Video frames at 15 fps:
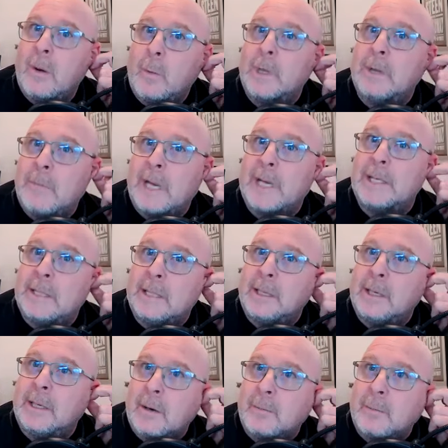with my
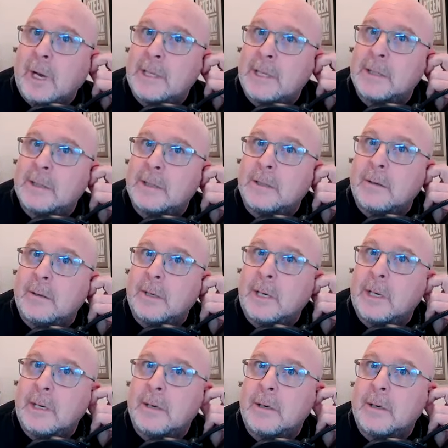CEO present so that he